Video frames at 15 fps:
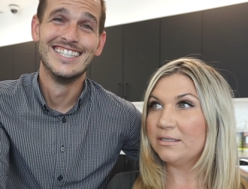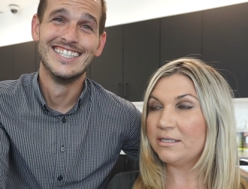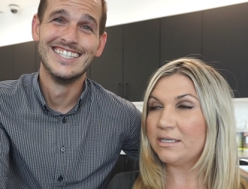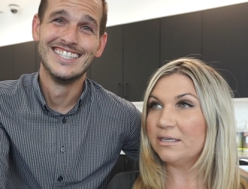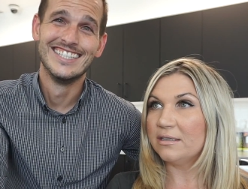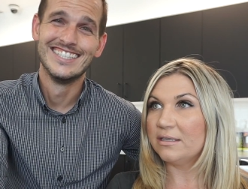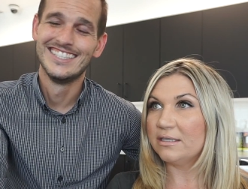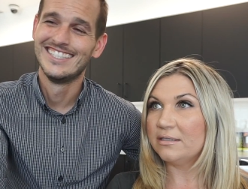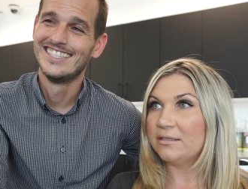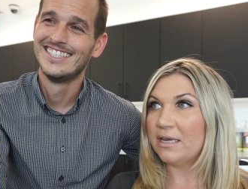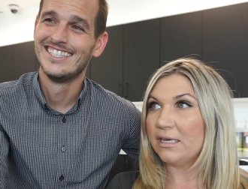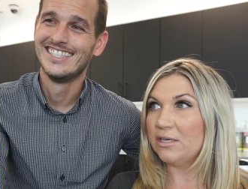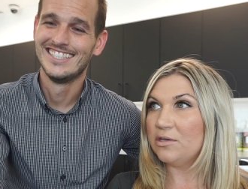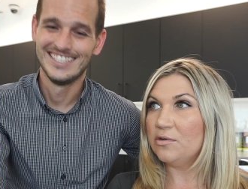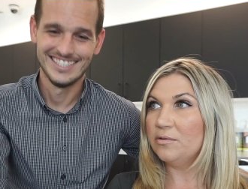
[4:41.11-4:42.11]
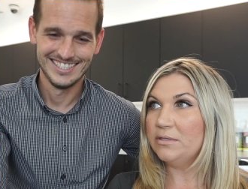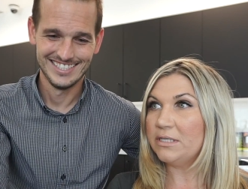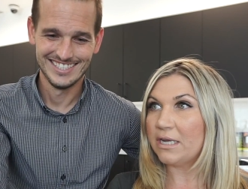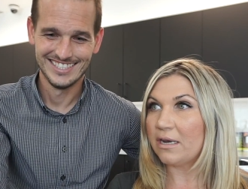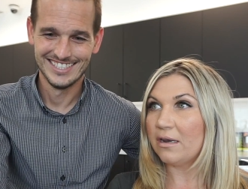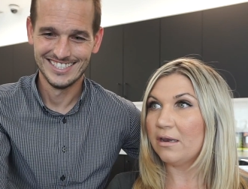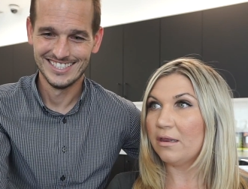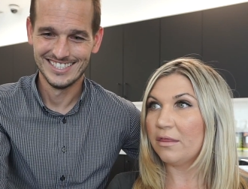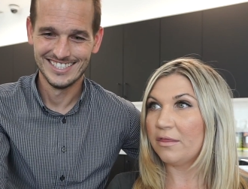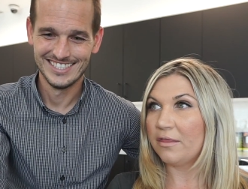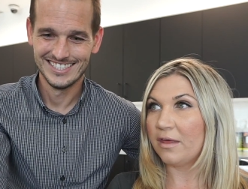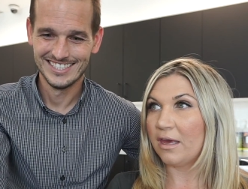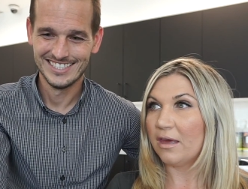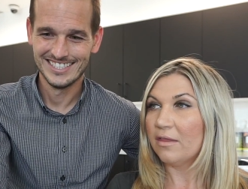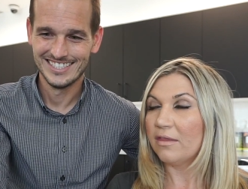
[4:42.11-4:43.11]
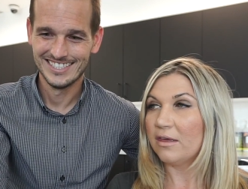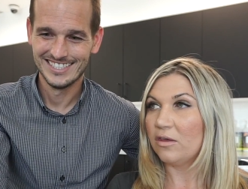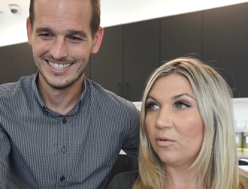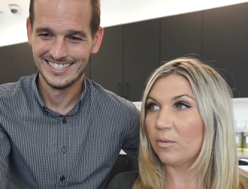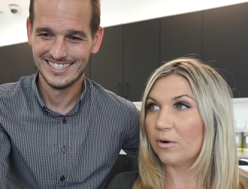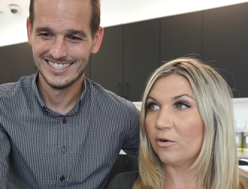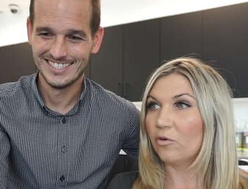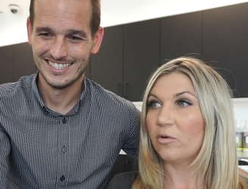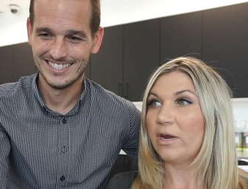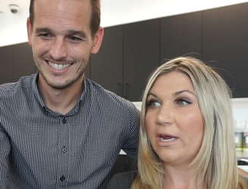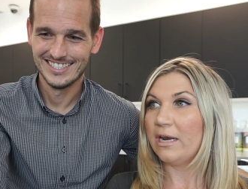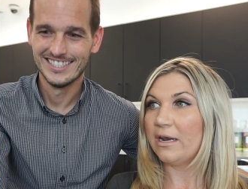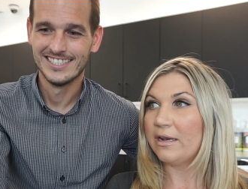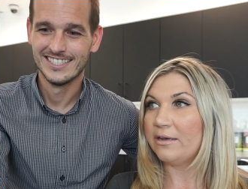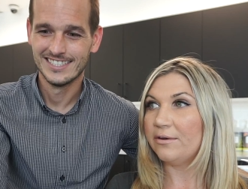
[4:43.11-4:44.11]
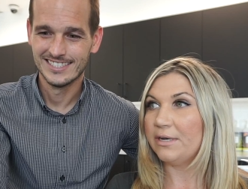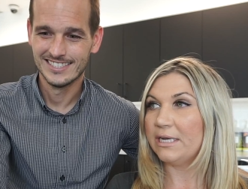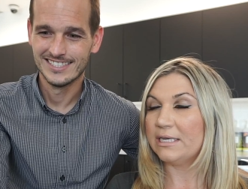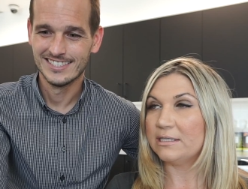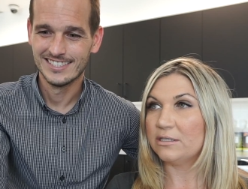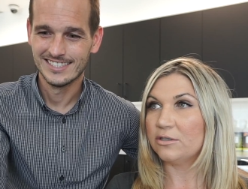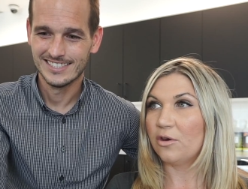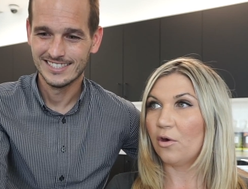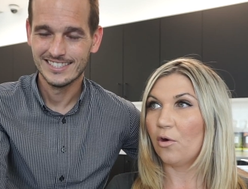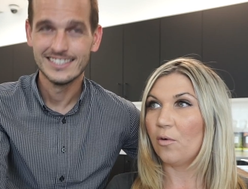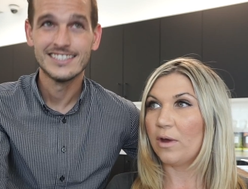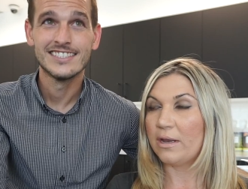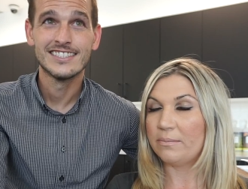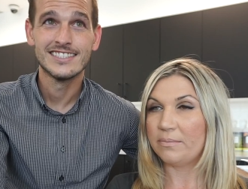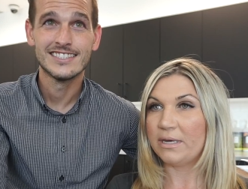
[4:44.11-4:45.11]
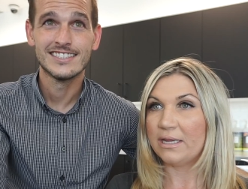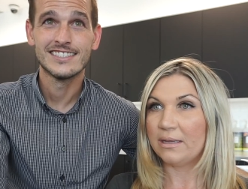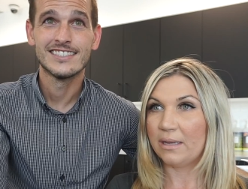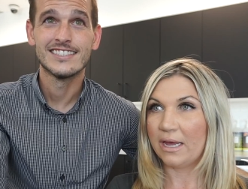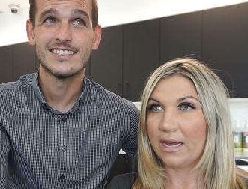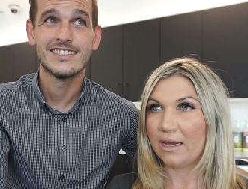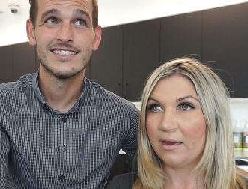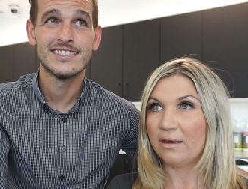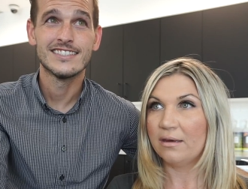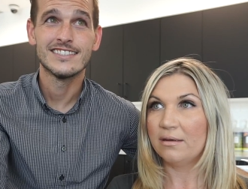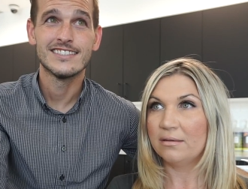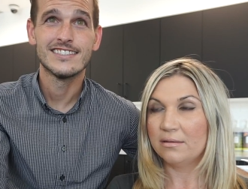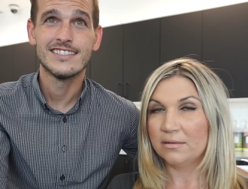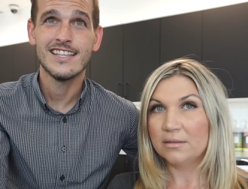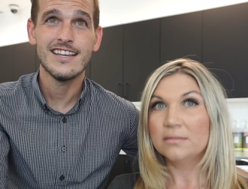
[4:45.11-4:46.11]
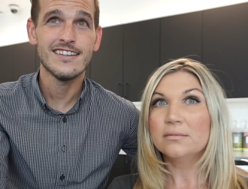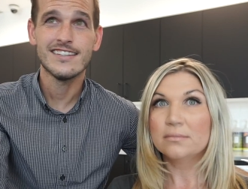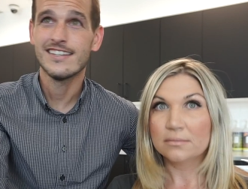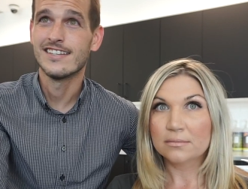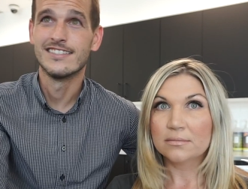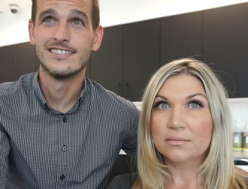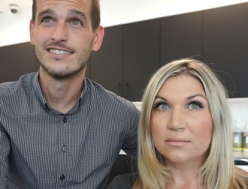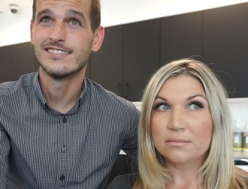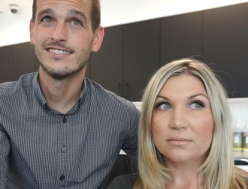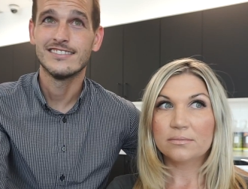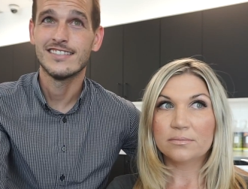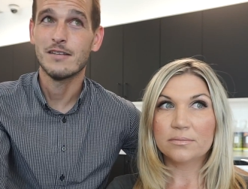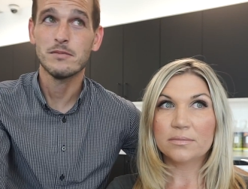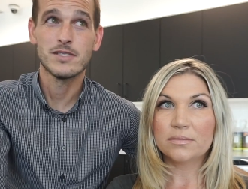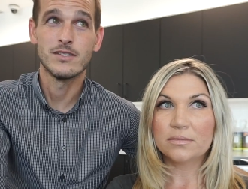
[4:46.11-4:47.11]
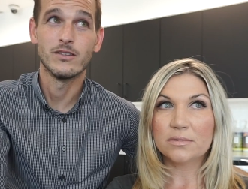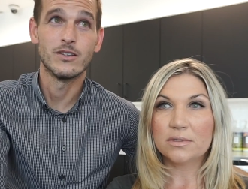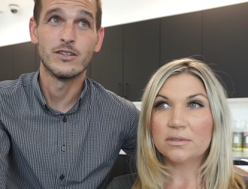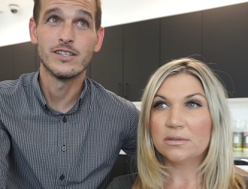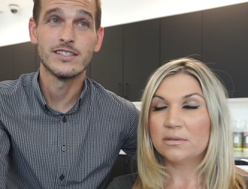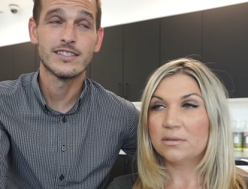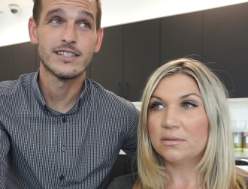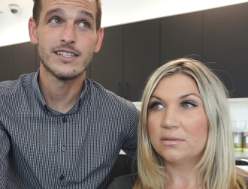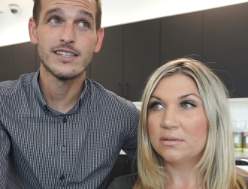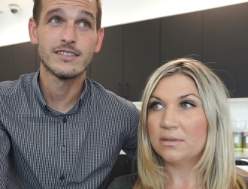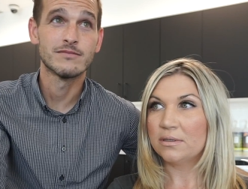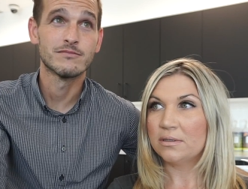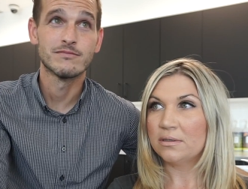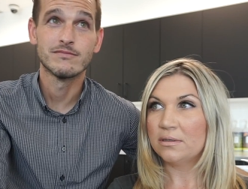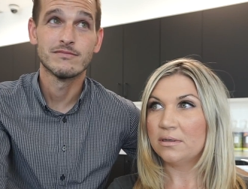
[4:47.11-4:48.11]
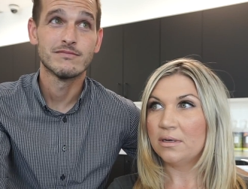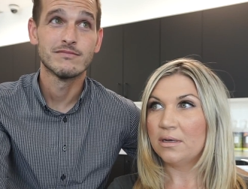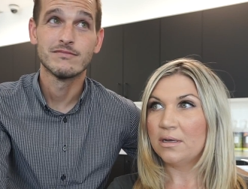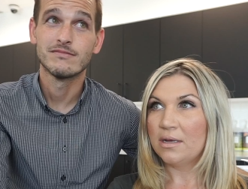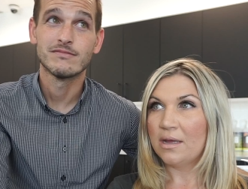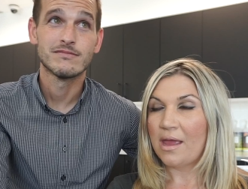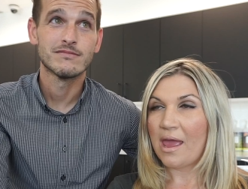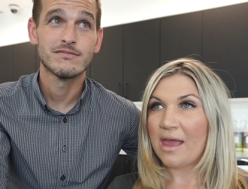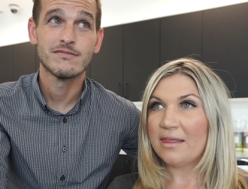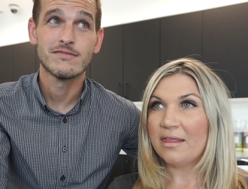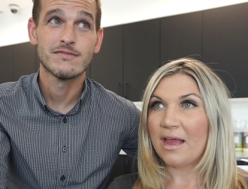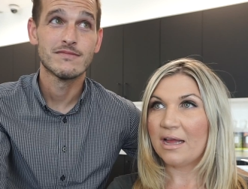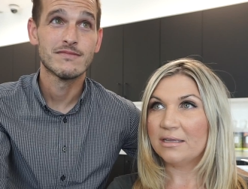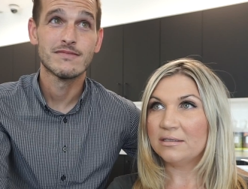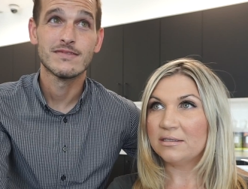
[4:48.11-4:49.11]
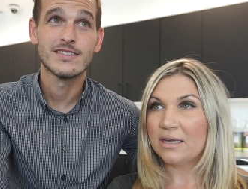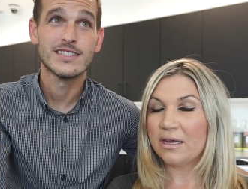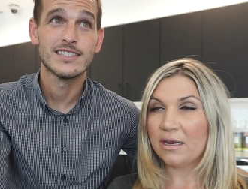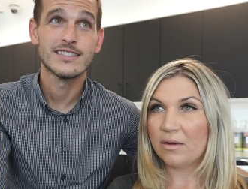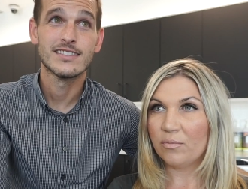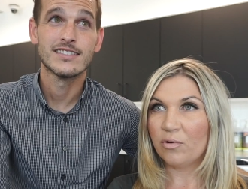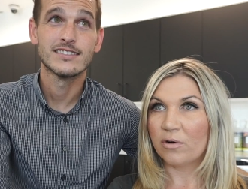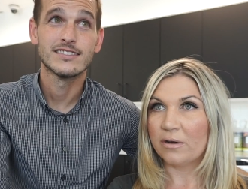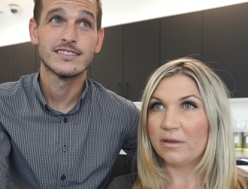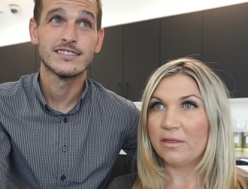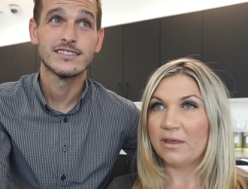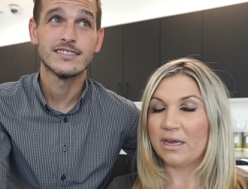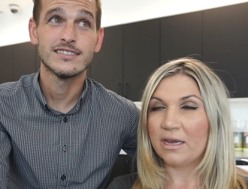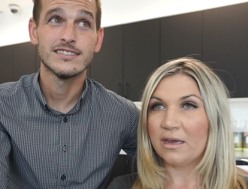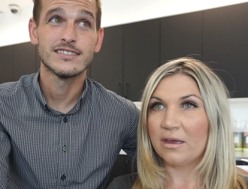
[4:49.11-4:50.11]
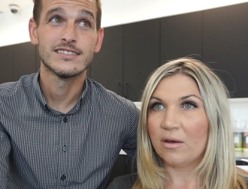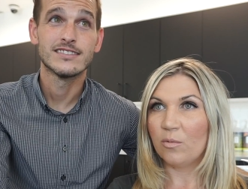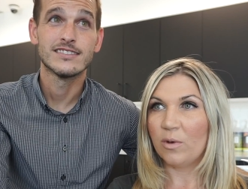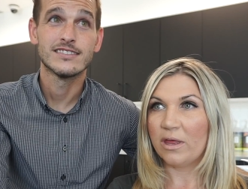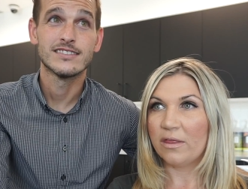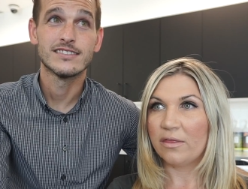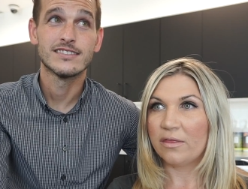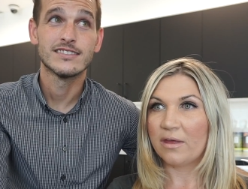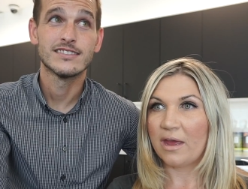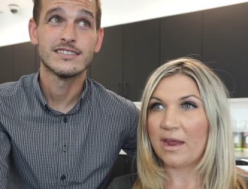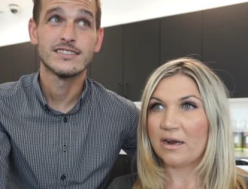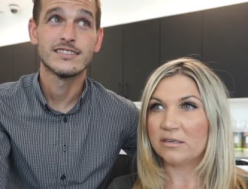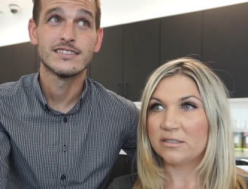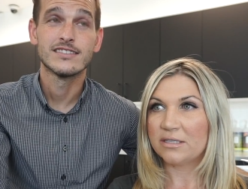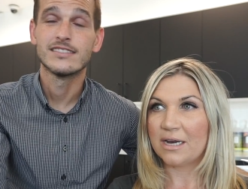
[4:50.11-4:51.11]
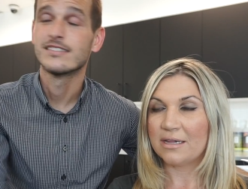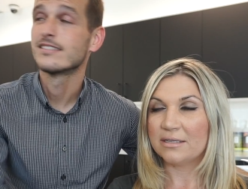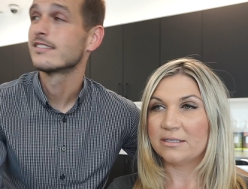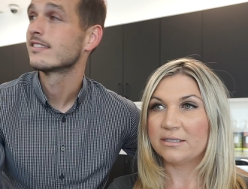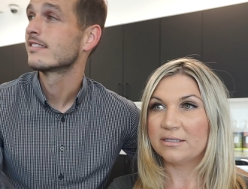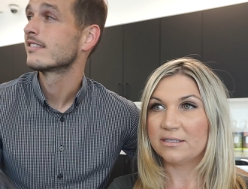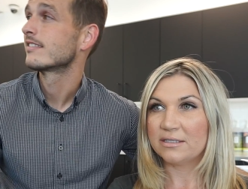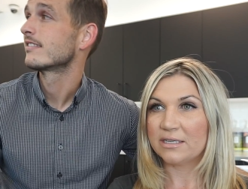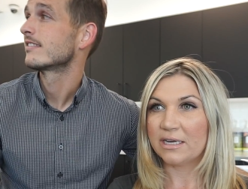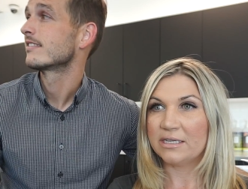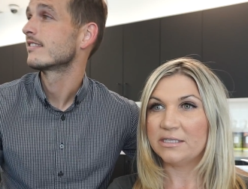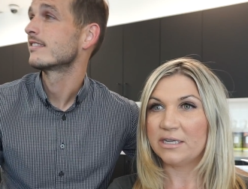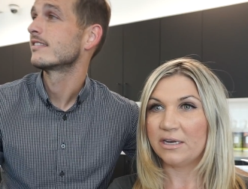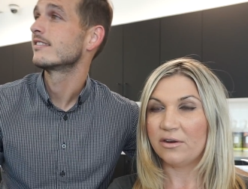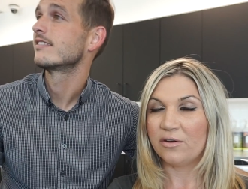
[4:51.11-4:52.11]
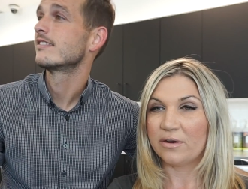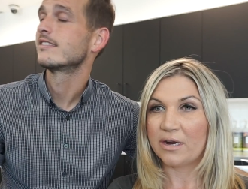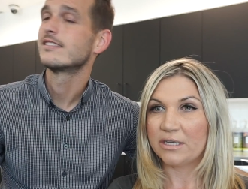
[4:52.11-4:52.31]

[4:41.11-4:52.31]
Speaker 1: deal is that you didn't think that you were great and you needed to go and be like, oh, yeah
Speaker 2: I'm still learning today.
Speaker 1: And that's like an important thing with a hairstylist is to continue your